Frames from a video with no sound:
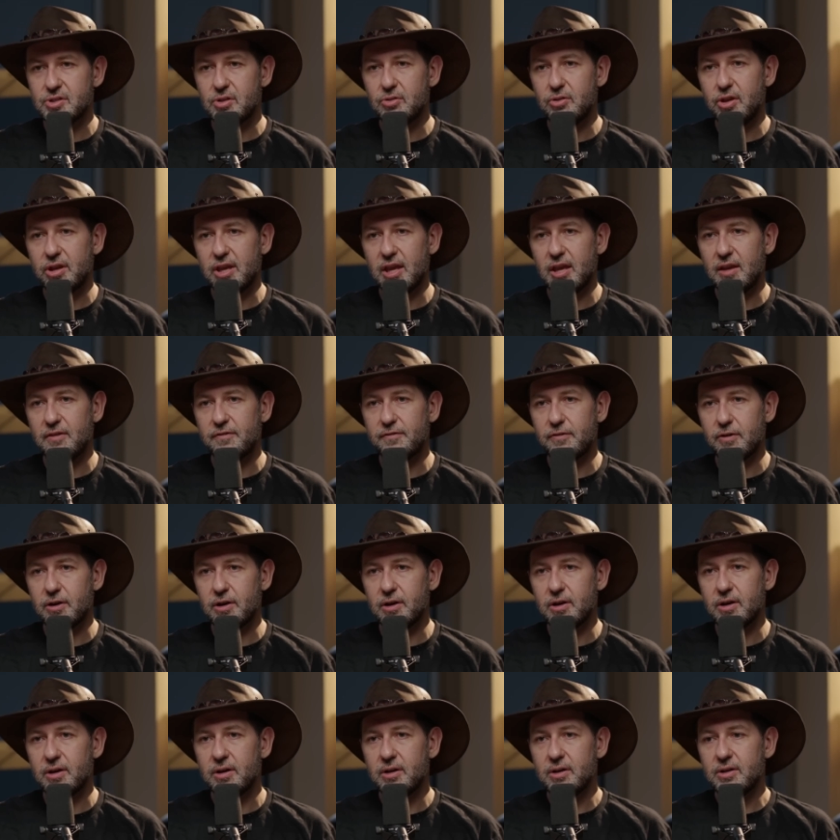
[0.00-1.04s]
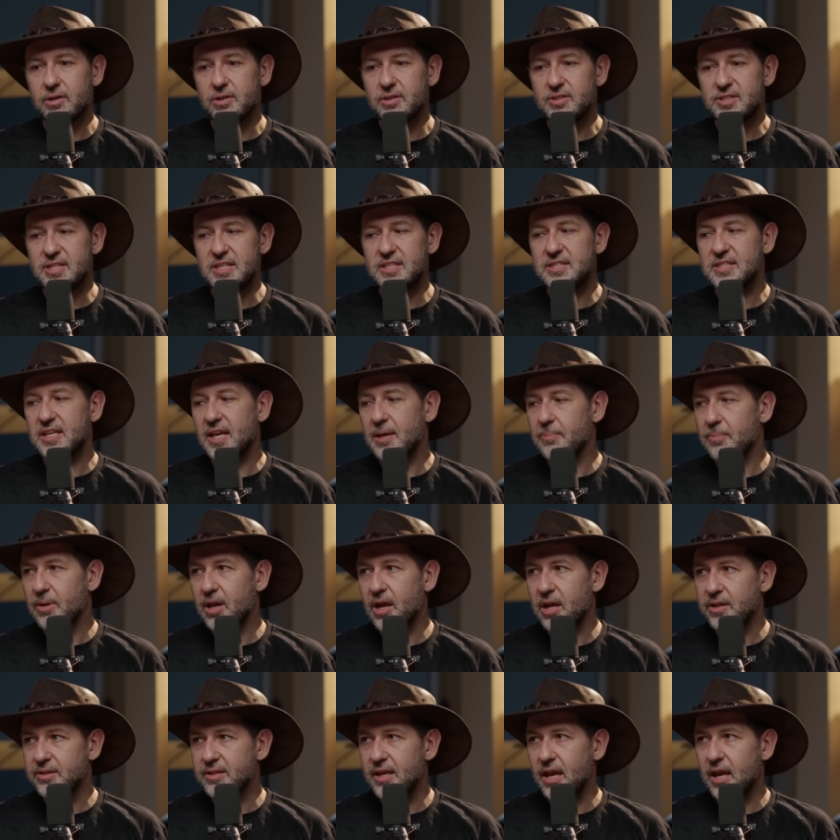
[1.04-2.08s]
looking for CCM
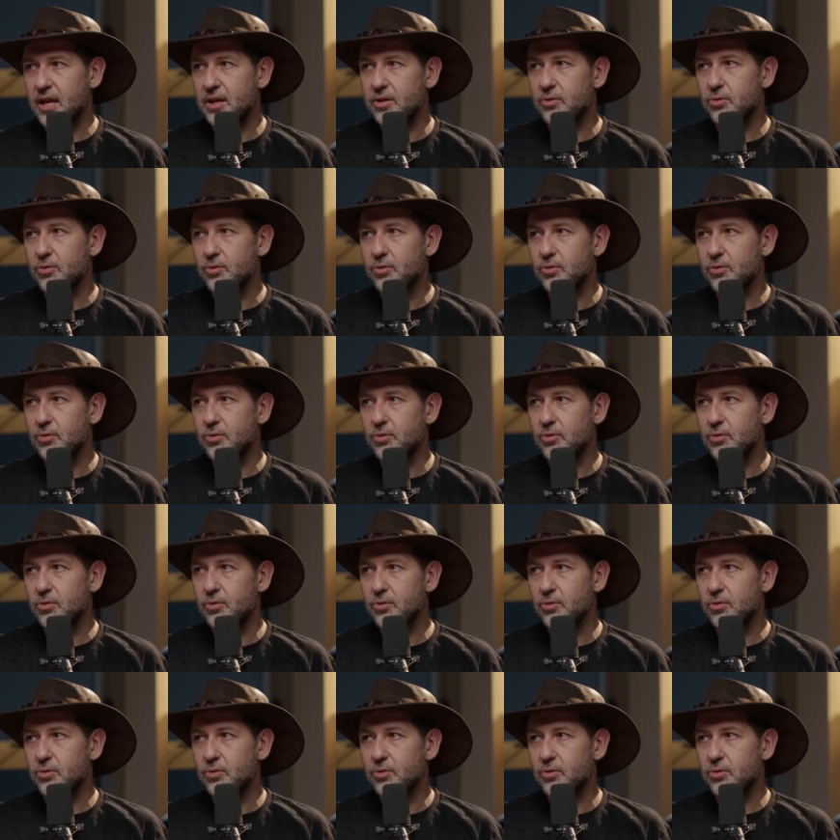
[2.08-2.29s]
content